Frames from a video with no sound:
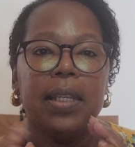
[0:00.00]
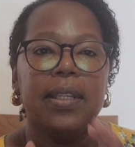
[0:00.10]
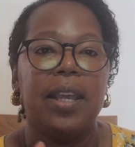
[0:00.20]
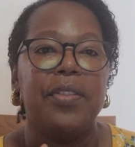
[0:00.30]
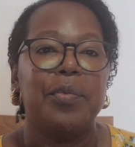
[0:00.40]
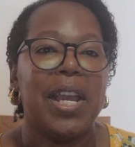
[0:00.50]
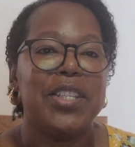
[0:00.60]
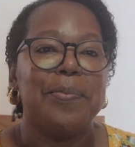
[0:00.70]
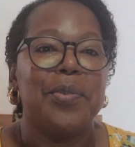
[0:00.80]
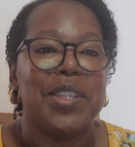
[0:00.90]
Now, the ride
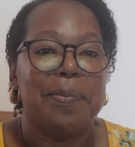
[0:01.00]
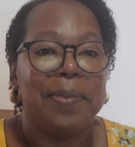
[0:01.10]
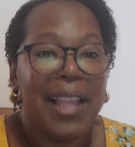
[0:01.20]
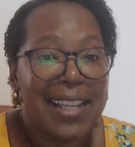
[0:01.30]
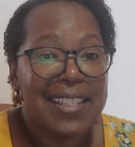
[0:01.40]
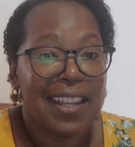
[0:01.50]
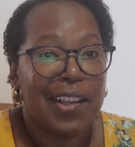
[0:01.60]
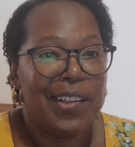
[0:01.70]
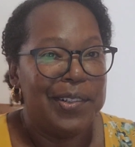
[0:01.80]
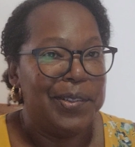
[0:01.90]
to Puerto
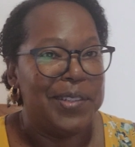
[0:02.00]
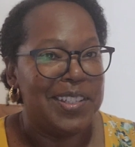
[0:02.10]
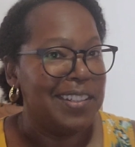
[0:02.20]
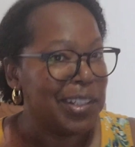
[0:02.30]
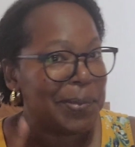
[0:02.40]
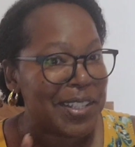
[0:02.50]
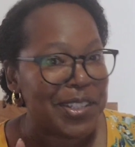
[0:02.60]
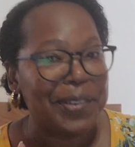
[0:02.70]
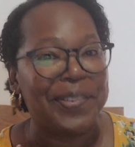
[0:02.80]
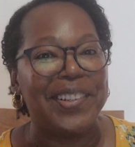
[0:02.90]
Plata was a little bit
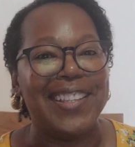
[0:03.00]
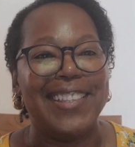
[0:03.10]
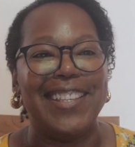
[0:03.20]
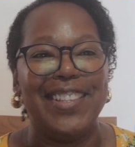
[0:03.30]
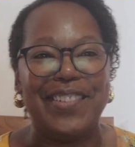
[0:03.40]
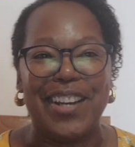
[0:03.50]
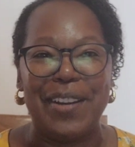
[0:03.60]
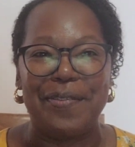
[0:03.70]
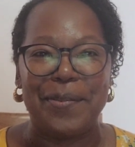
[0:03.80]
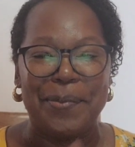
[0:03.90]
different than the
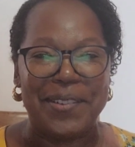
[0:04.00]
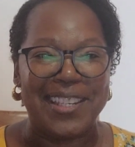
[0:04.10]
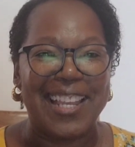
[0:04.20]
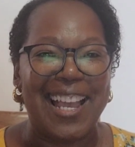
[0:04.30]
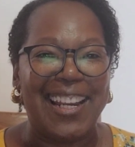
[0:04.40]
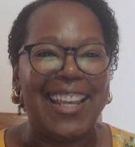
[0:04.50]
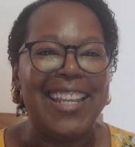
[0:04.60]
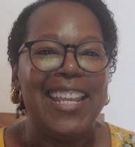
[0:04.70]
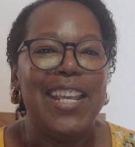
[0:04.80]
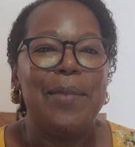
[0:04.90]
ride from Punta Cana.
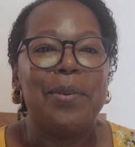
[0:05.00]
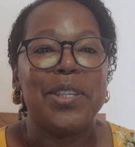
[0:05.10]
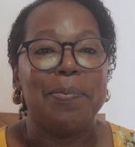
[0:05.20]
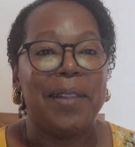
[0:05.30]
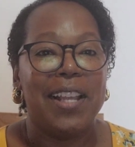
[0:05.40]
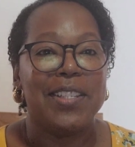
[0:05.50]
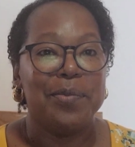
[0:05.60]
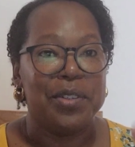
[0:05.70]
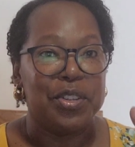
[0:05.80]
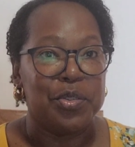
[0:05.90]
Puerto Plata
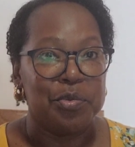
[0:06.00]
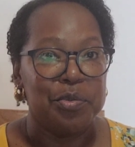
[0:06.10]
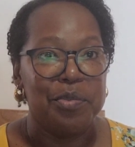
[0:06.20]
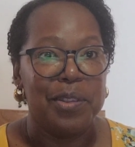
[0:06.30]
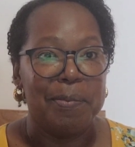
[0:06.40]
was through the